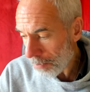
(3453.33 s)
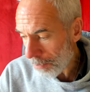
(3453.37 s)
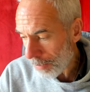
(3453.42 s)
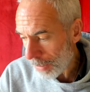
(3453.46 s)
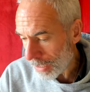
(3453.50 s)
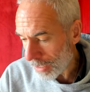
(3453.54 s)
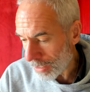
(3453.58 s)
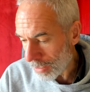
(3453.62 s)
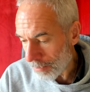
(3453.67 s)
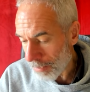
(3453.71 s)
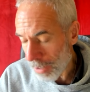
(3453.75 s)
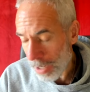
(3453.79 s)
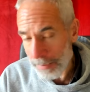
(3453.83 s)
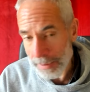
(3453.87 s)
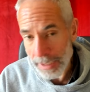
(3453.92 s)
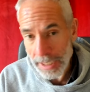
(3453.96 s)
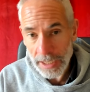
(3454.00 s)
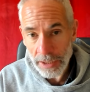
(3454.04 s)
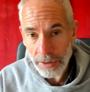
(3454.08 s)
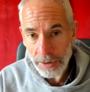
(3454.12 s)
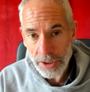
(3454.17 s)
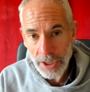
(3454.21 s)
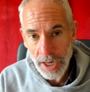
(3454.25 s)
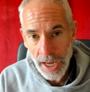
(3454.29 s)
But at the moment,
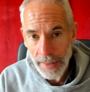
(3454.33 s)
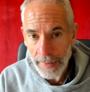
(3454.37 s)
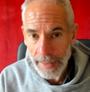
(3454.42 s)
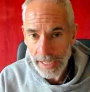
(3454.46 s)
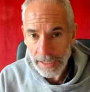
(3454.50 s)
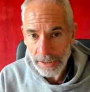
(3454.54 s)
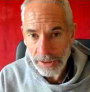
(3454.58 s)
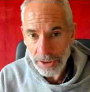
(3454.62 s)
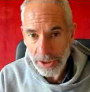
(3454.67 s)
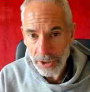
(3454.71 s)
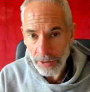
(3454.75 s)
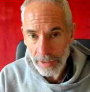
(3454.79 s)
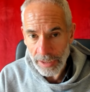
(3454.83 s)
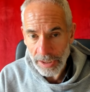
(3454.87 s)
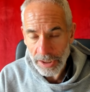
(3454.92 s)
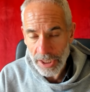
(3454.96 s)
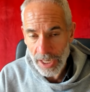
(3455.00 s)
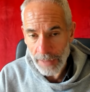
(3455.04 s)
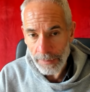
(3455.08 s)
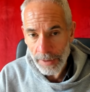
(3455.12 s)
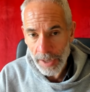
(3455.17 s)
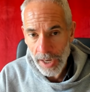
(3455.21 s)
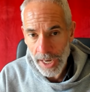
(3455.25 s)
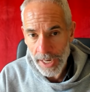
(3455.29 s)
it looks like they're doing
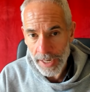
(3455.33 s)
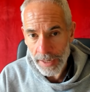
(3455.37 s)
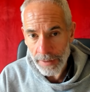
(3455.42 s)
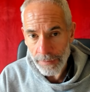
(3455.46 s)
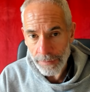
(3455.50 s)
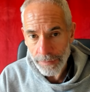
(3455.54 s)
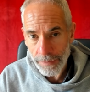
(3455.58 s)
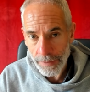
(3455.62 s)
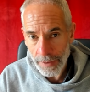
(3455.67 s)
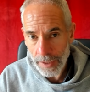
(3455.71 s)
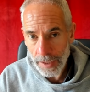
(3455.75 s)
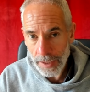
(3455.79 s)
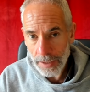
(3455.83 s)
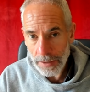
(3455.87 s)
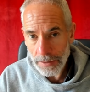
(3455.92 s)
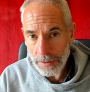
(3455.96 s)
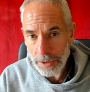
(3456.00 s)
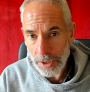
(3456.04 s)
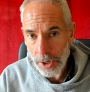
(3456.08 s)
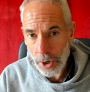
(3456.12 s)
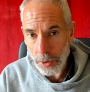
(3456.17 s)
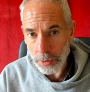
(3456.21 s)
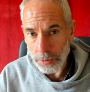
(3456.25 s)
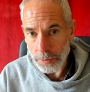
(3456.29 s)
some kind of
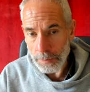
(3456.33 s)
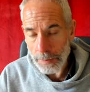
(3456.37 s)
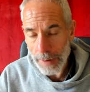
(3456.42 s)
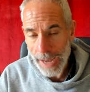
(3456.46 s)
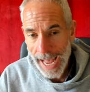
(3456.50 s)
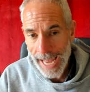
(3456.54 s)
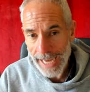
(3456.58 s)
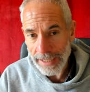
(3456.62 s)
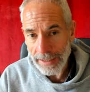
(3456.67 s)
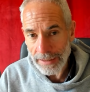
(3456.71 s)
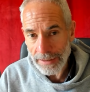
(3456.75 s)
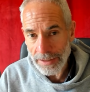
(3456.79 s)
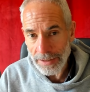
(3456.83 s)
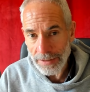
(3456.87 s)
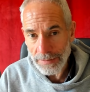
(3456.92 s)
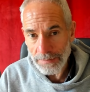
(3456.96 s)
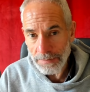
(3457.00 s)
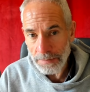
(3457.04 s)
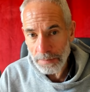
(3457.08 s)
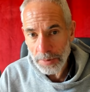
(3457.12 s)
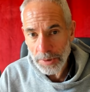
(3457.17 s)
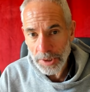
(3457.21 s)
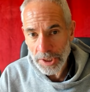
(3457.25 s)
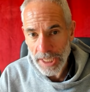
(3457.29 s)
gold backed
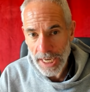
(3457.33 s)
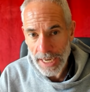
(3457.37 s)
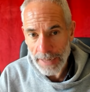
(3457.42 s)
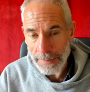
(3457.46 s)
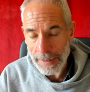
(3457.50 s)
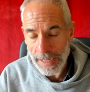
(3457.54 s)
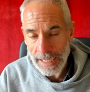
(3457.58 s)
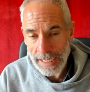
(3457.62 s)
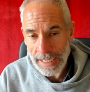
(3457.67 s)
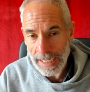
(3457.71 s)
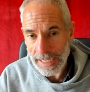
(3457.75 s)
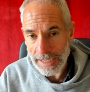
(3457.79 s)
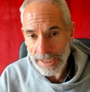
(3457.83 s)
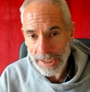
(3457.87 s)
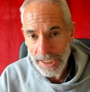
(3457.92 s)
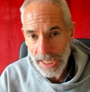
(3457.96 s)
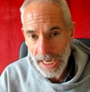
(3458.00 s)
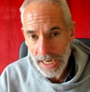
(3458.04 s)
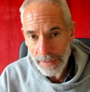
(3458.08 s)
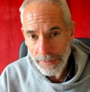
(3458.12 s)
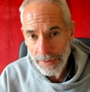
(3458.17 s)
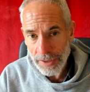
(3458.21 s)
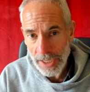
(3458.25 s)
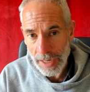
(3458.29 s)

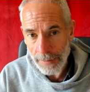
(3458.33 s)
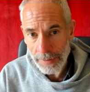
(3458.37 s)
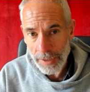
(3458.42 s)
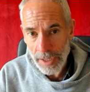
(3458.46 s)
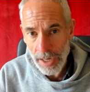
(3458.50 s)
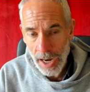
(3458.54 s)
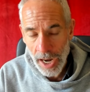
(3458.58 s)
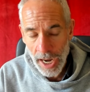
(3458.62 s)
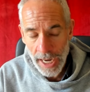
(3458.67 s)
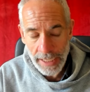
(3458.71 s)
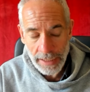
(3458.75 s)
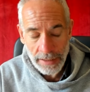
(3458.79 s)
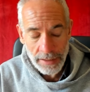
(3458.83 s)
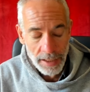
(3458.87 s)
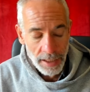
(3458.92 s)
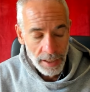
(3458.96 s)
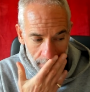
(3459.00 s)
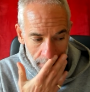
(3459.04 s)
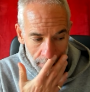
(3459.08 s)
CBDC of some kind.